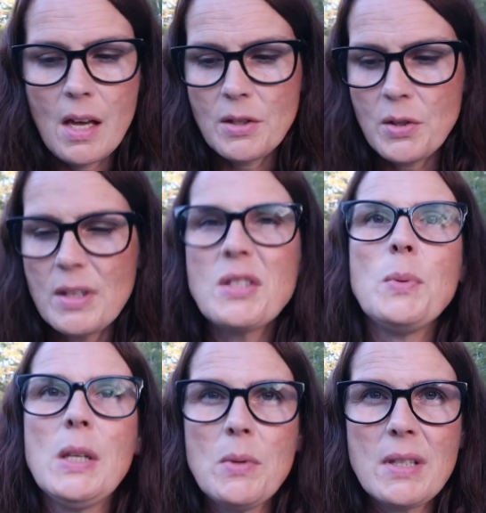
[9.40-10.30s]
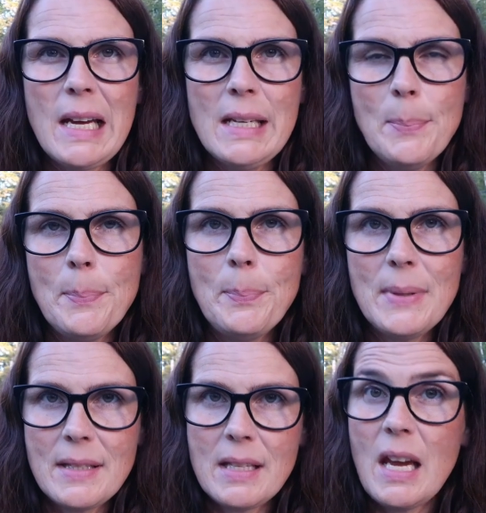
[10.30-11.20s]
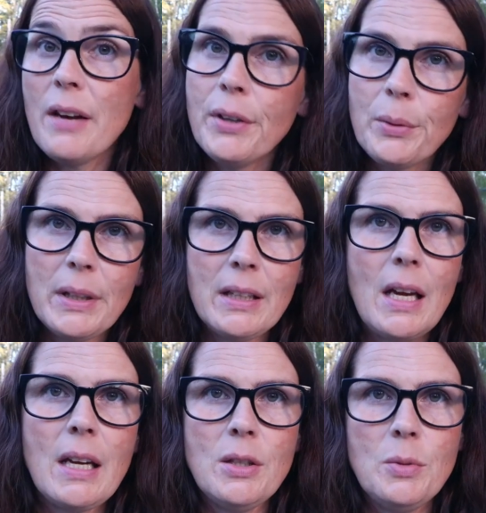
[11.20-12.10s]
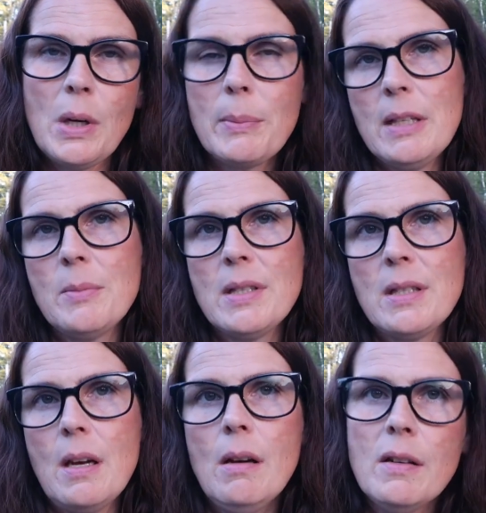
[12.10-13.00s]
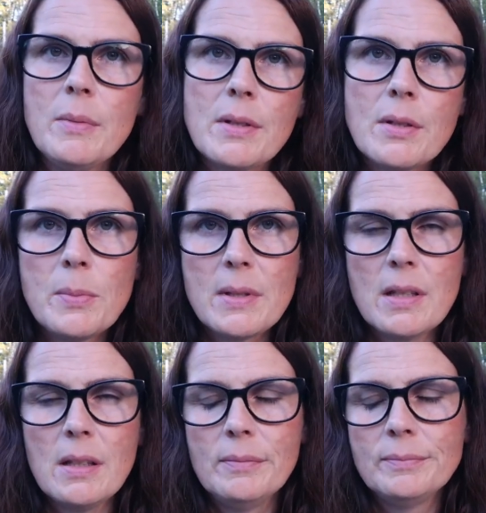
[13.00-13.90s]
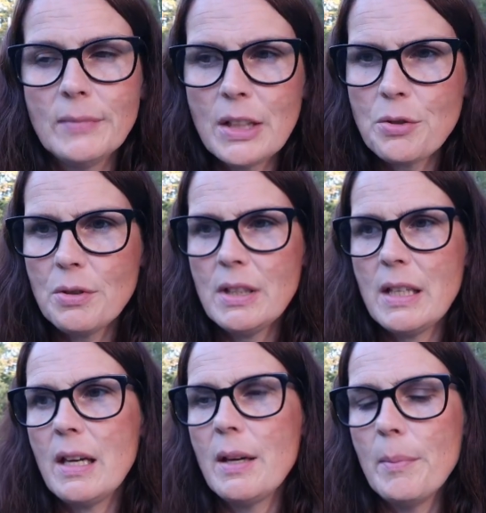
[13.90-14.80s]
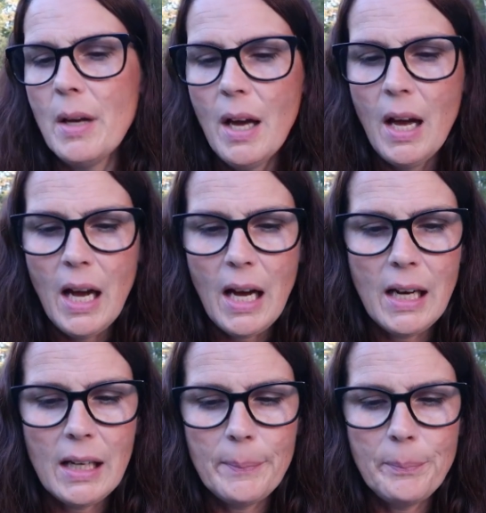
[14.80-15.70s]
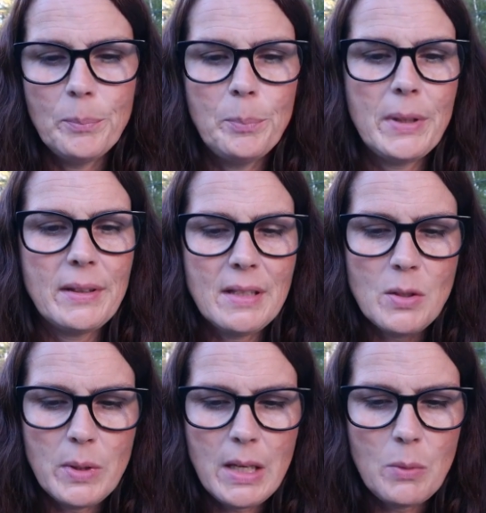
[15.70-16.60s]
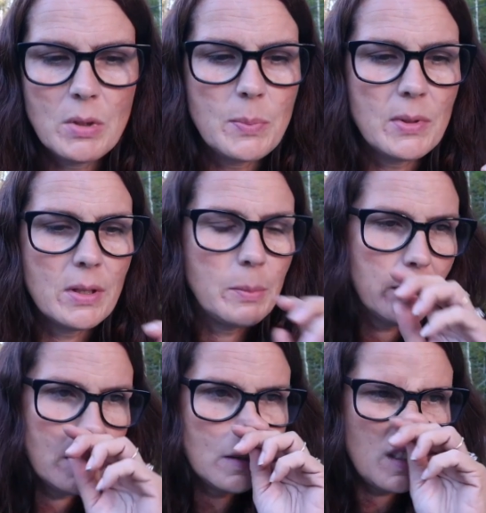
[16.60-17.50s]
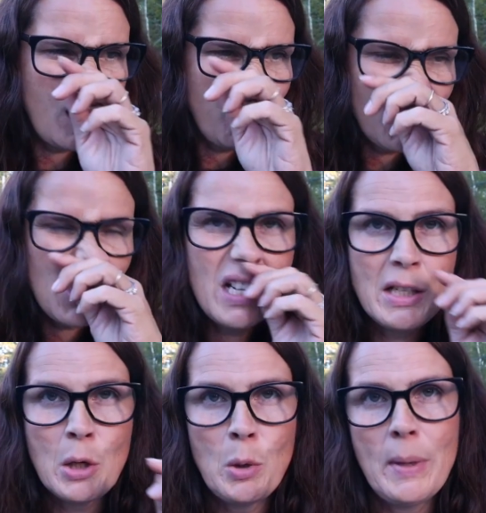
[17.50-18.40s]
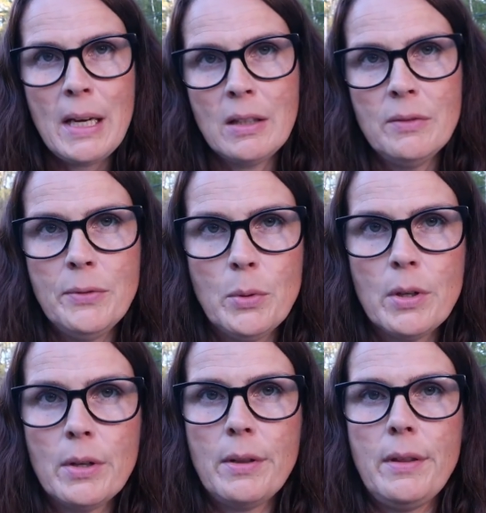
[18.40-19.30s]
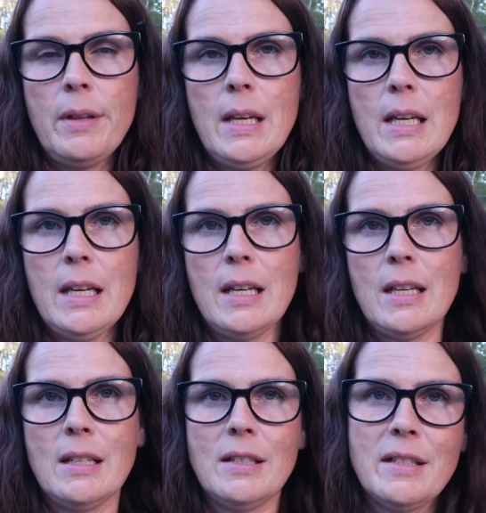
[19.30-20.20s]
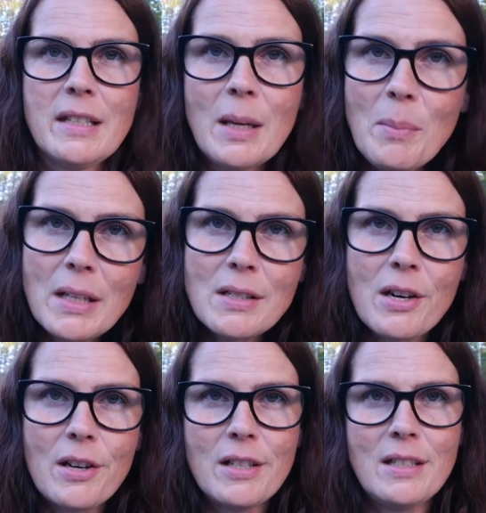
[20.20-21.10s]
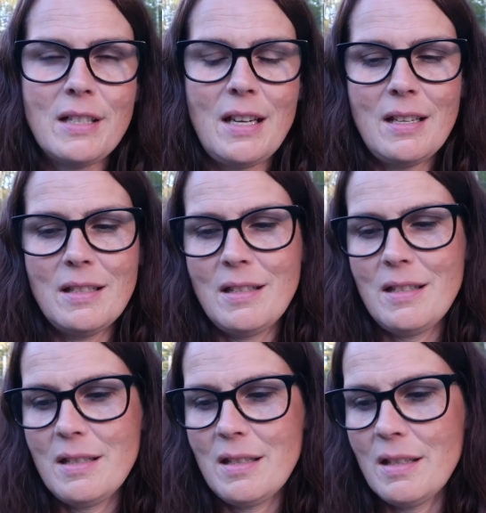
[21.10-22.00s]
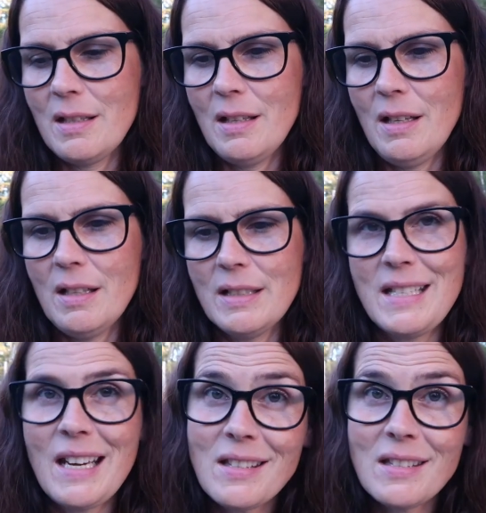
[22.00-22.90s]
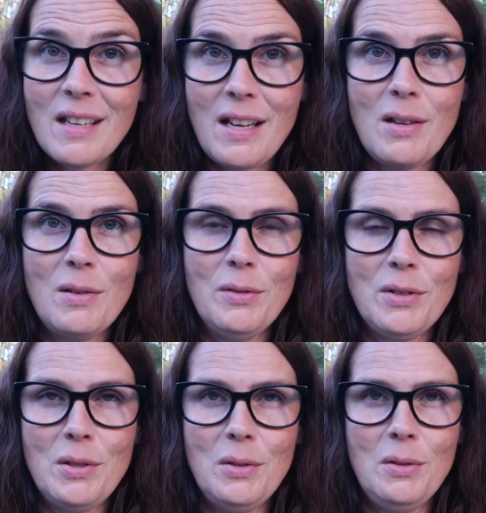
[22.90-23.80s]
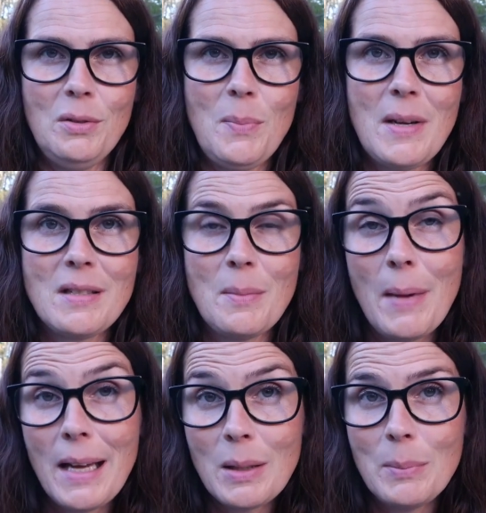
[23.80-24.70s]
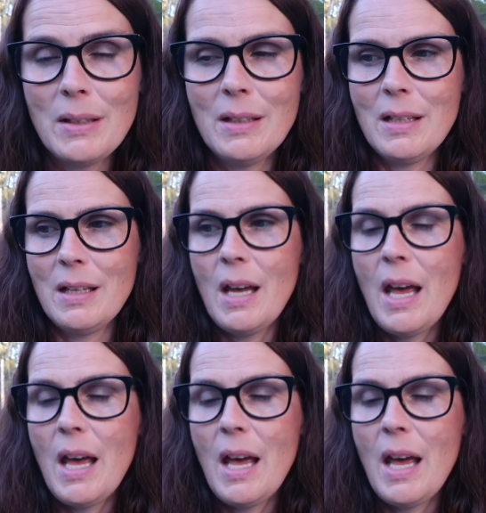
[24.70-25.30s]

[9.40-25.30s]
So this week was kind of busy. Every week you probably hear me say, oh, I've been so busy. I truly am. But this week I was busy because I was trying to go back and forth and get my target test tested out to the best of my ability.